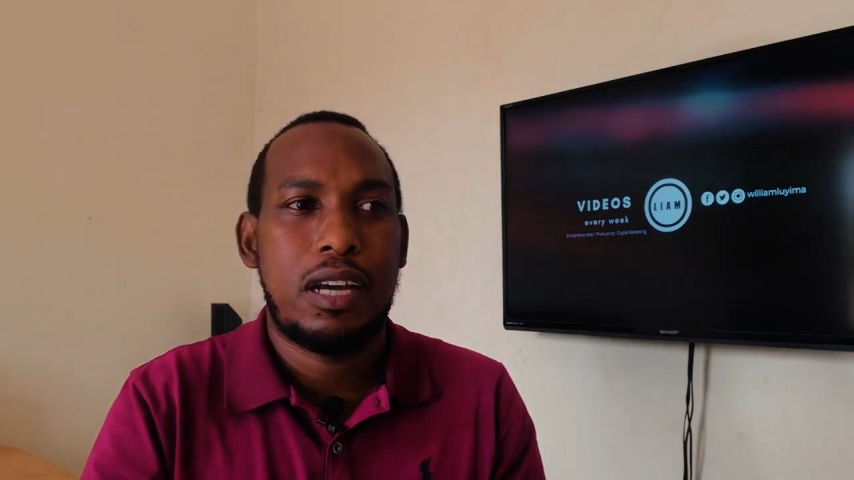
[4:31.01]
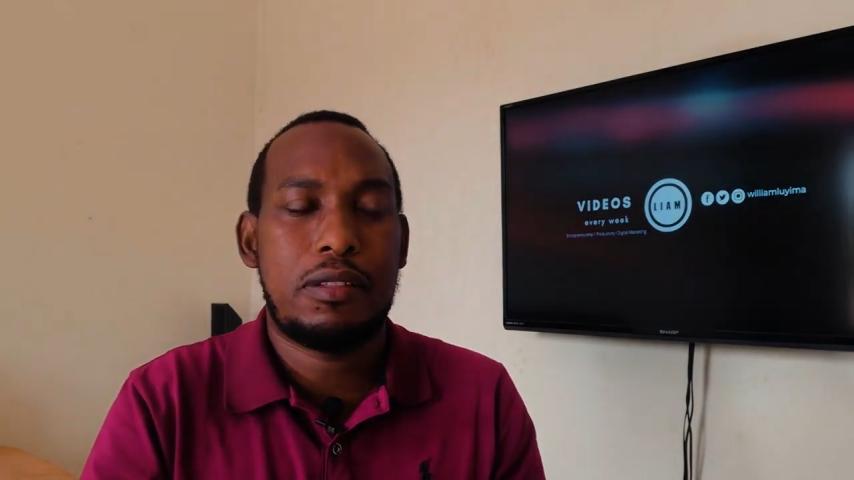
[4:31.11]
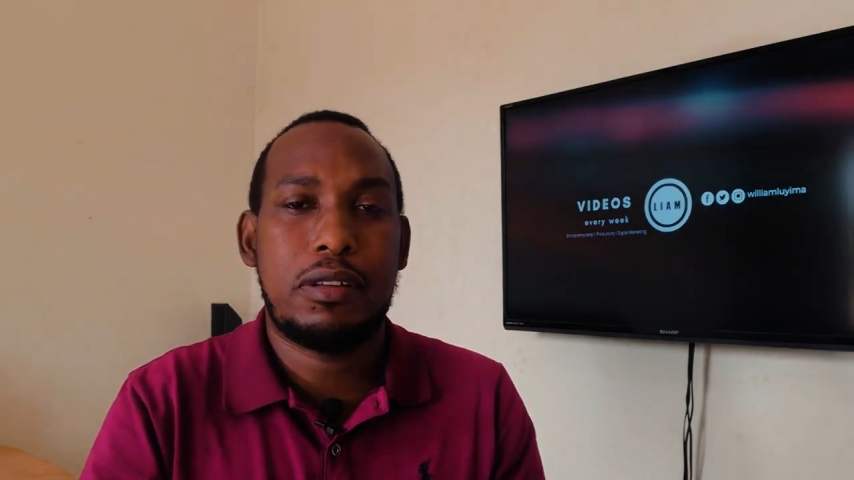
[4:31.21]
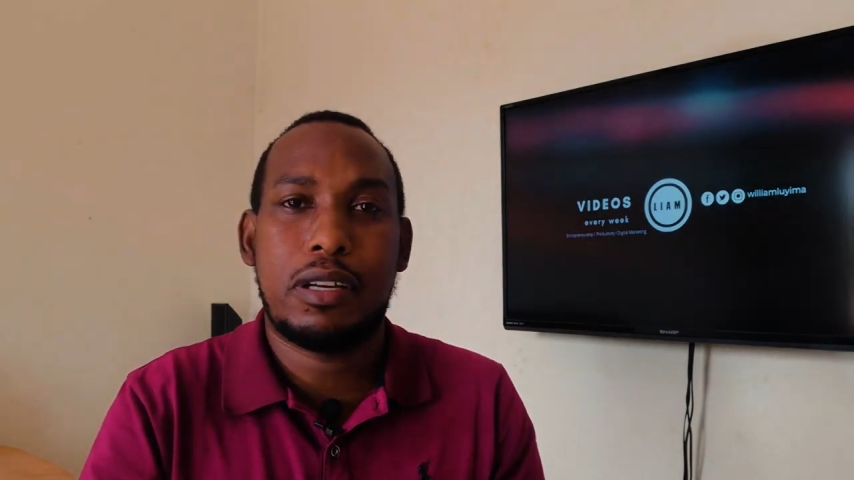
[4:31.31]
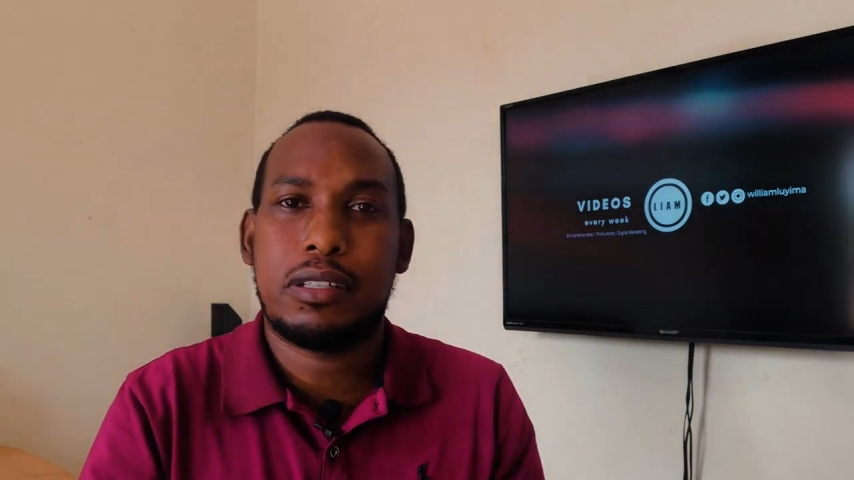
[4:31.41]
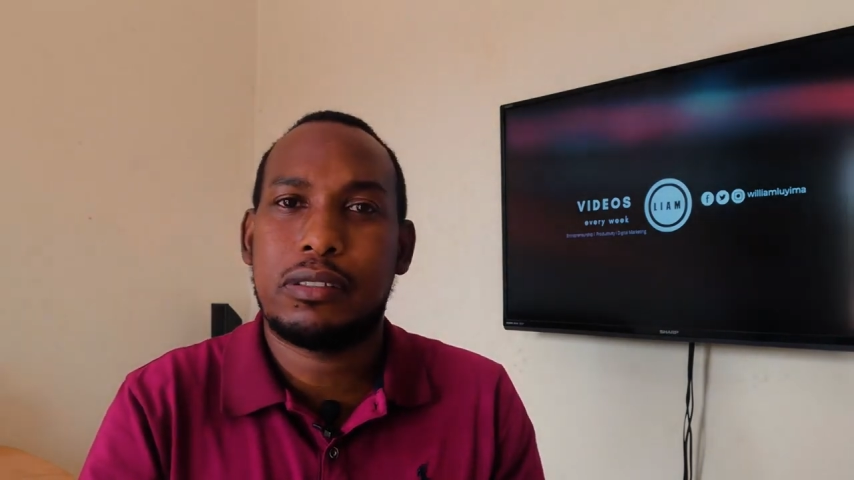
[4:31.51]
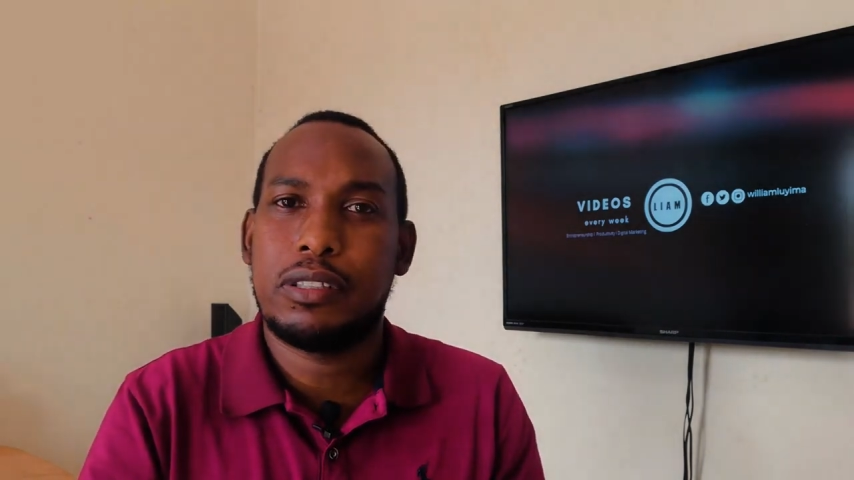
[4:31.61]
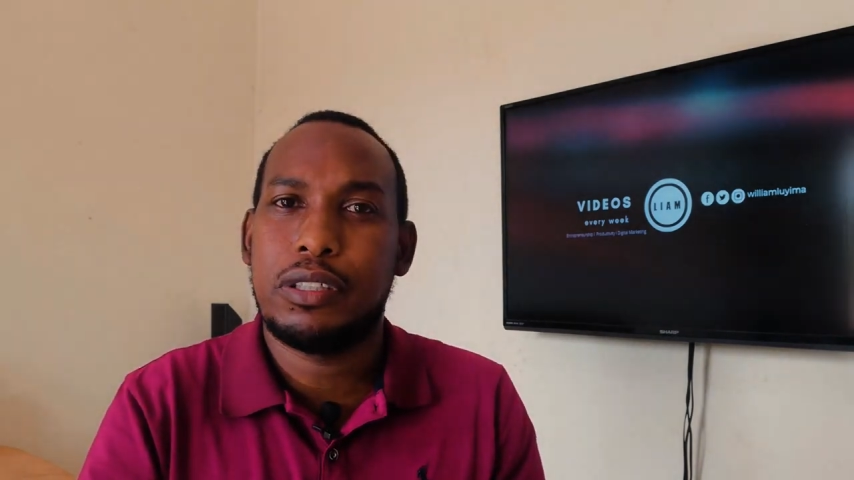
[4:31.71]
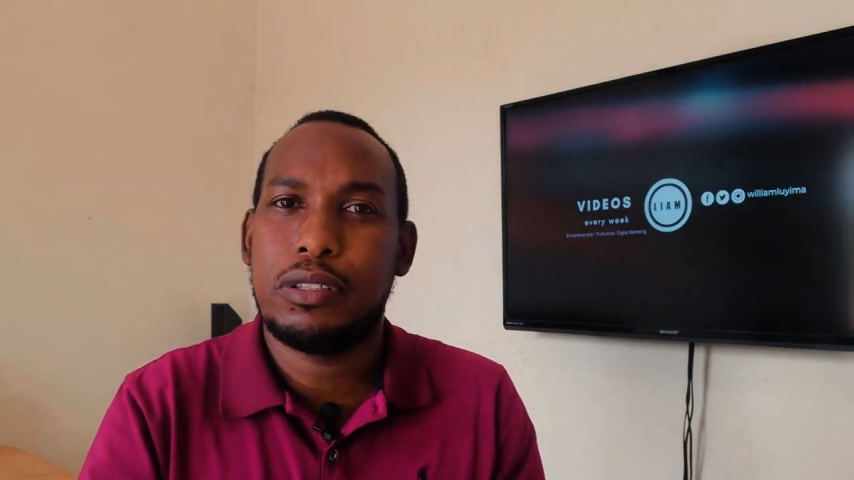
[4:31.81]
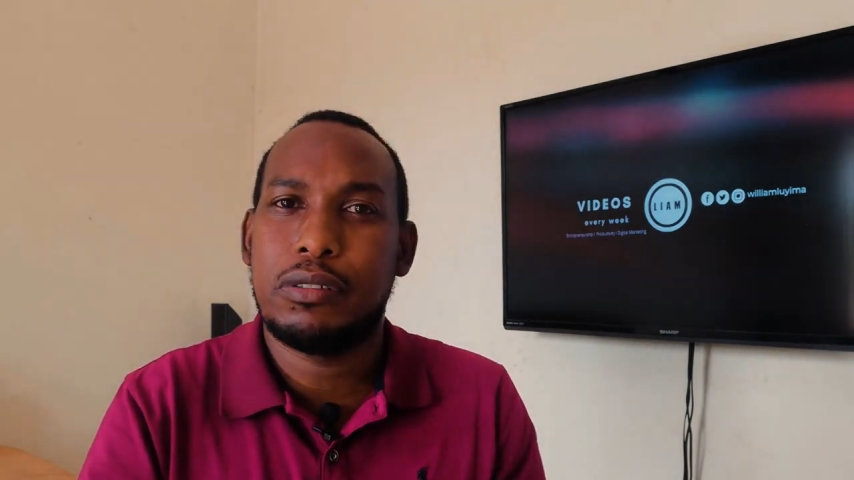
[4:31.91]
I think,
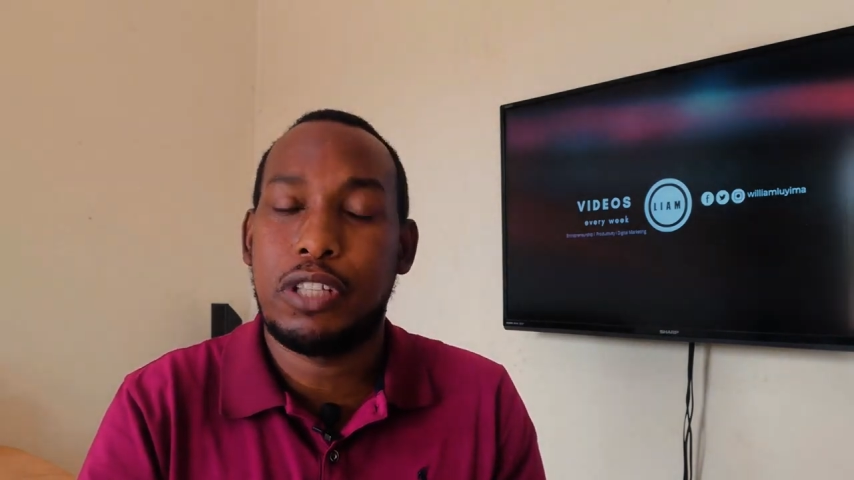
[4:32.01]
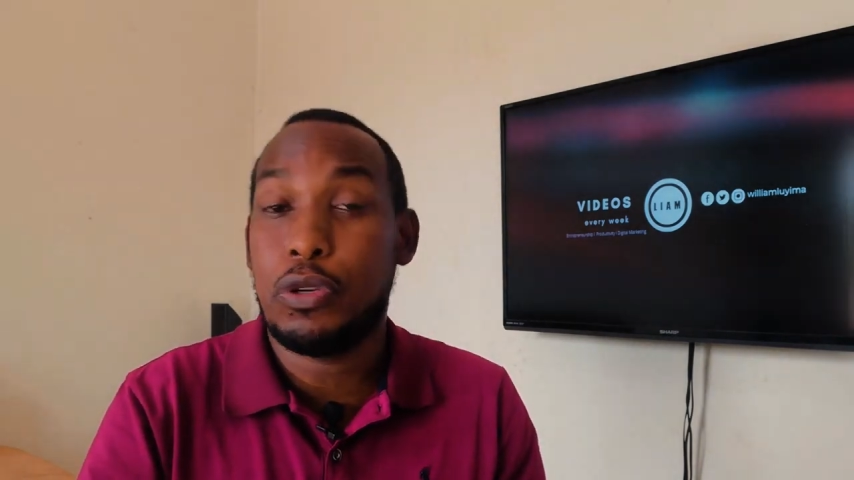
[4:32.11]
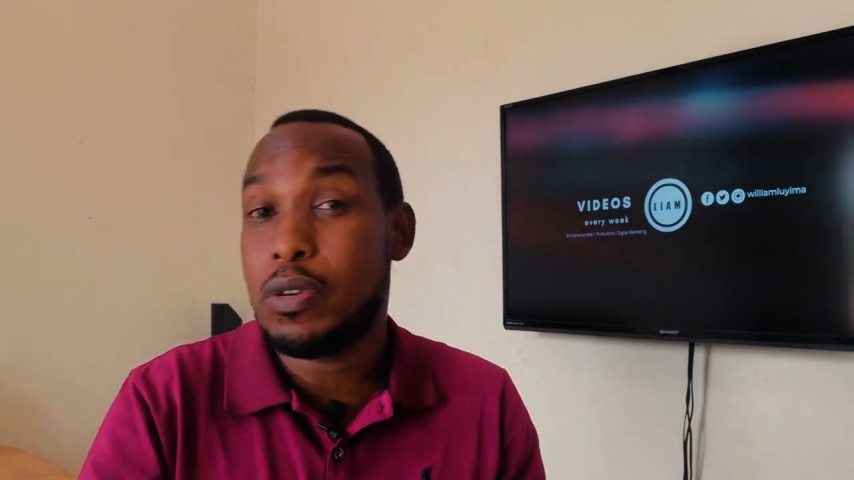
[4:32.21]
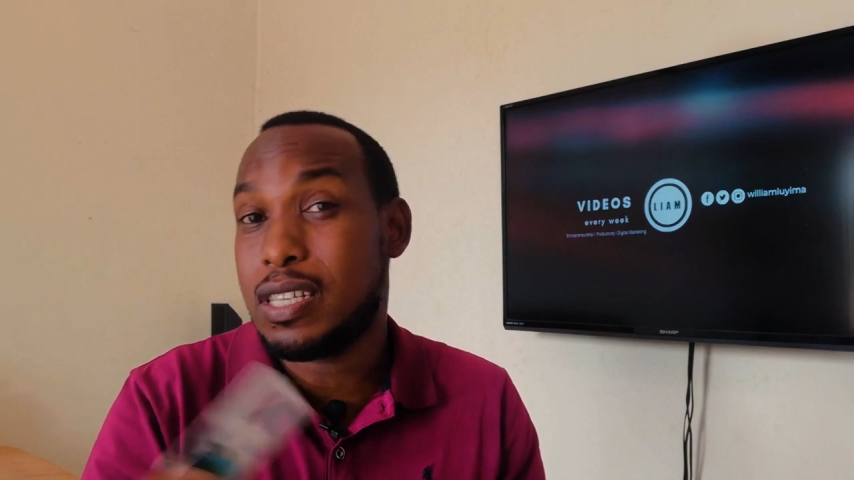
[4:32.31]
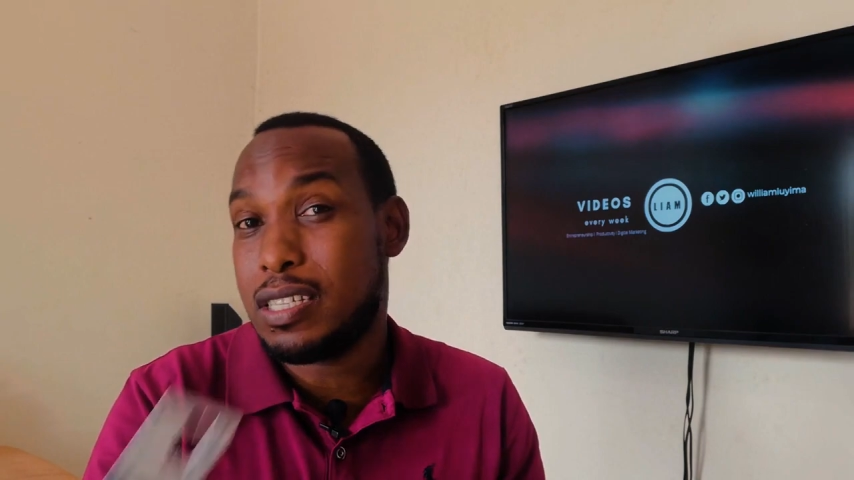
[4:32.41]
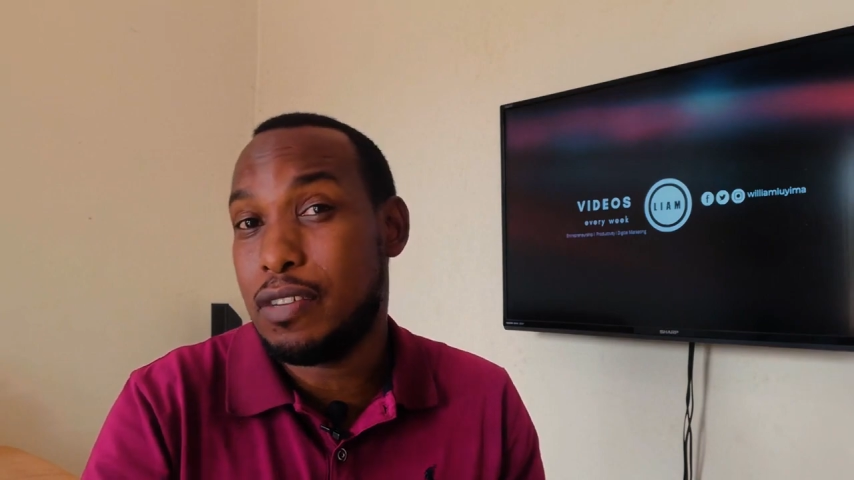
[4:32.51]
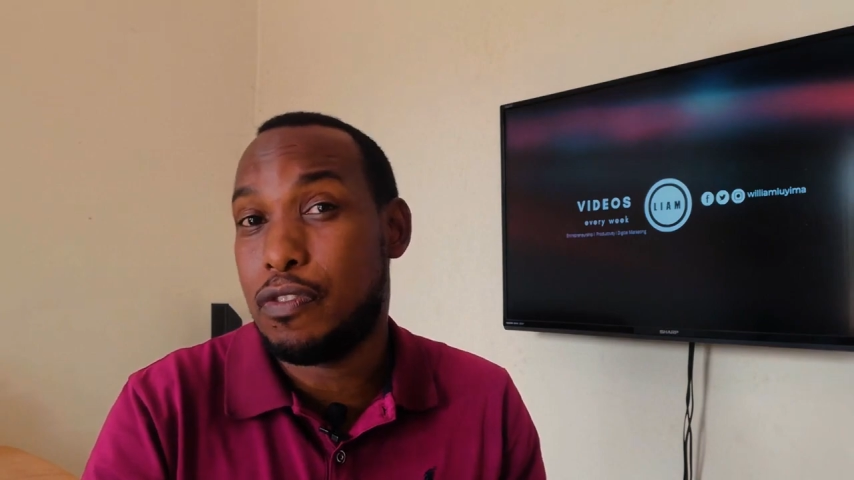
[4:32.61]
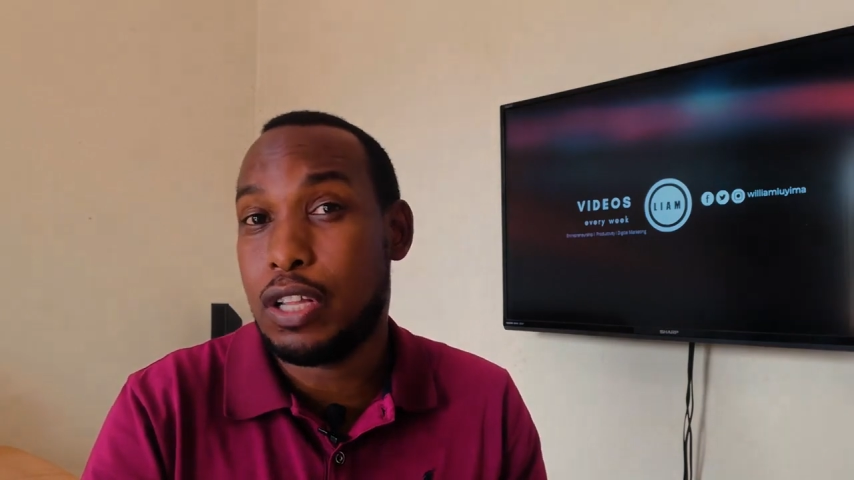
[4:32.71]
the USSD.